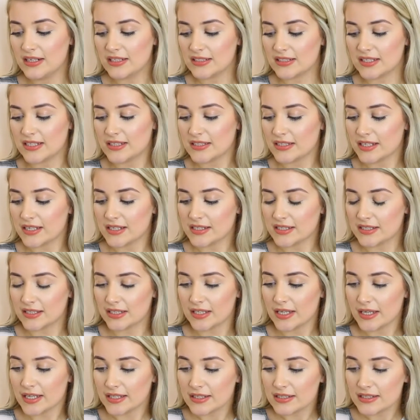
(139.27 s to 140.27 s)
So this is
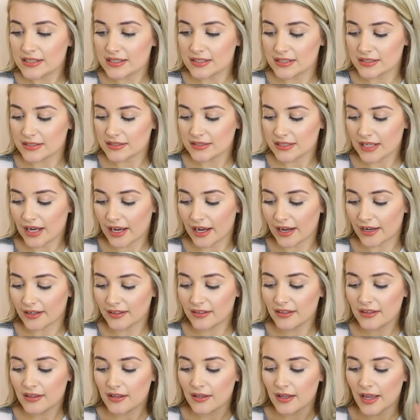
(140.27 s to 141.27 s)
the instant
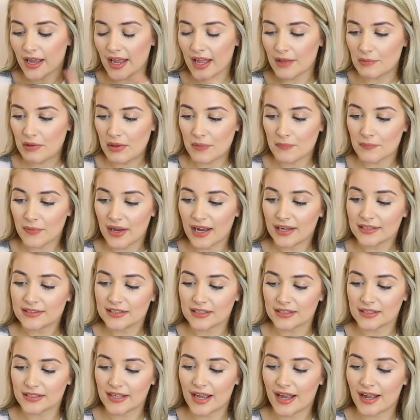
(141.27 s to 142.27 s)
tan in matte,
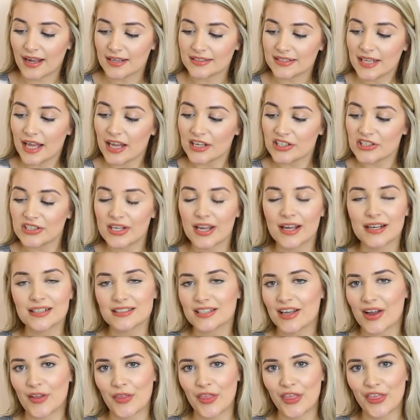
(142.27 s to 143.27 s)
and it has hashtag
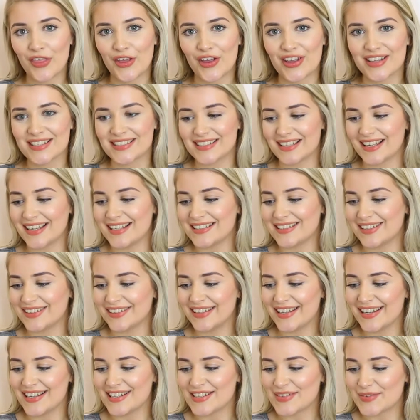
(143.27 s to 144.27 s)
tan Thursdays
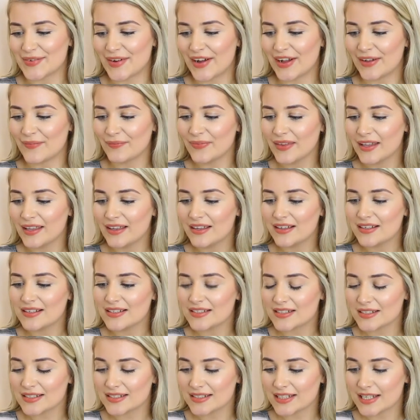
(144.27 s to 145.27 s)
on it as well.
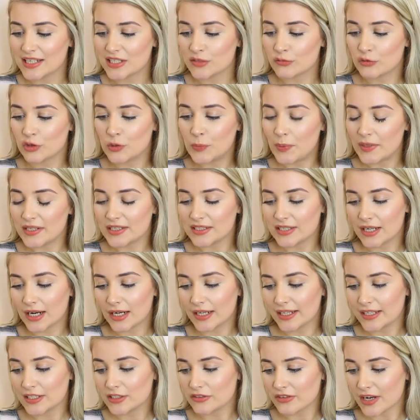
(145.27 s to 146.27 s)
So it says rub into
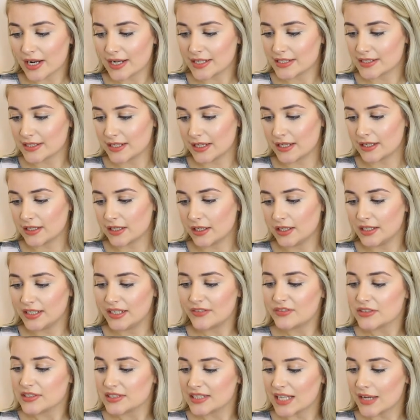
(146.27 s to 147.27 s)
clean dry skin,
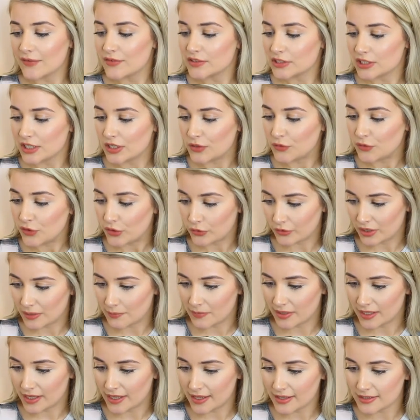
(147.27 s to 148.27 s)
leave to set for 2 to 3
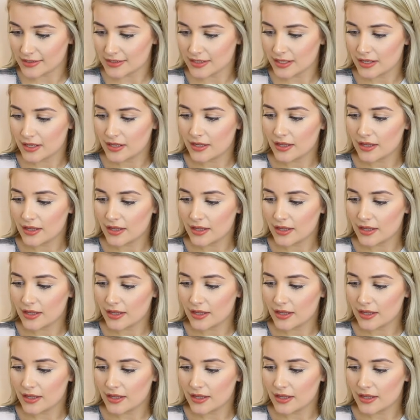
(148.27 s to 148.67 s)
minutes.